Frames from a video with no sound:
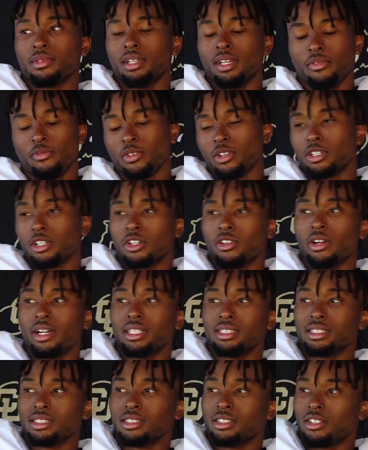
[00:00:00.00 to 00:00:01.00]
It felt
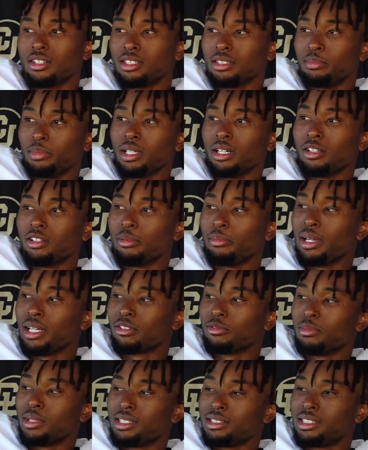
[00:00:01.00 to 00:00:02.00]
great just knowing to be out there back
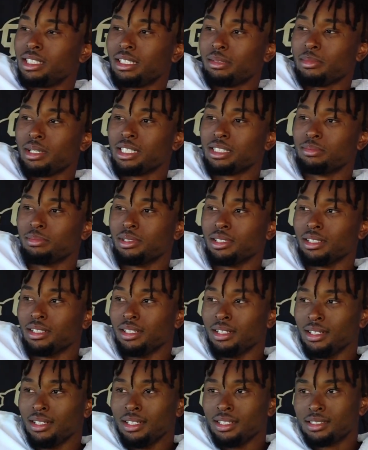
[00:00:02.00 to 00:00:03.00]
with my teammates, but
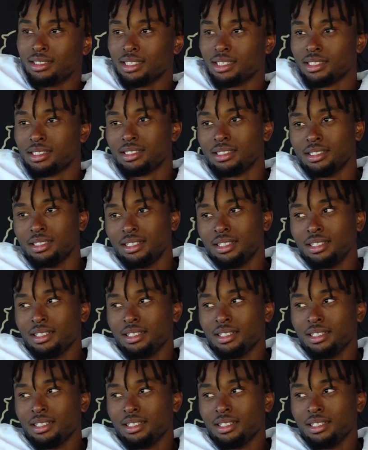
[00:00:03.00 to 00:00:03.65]
just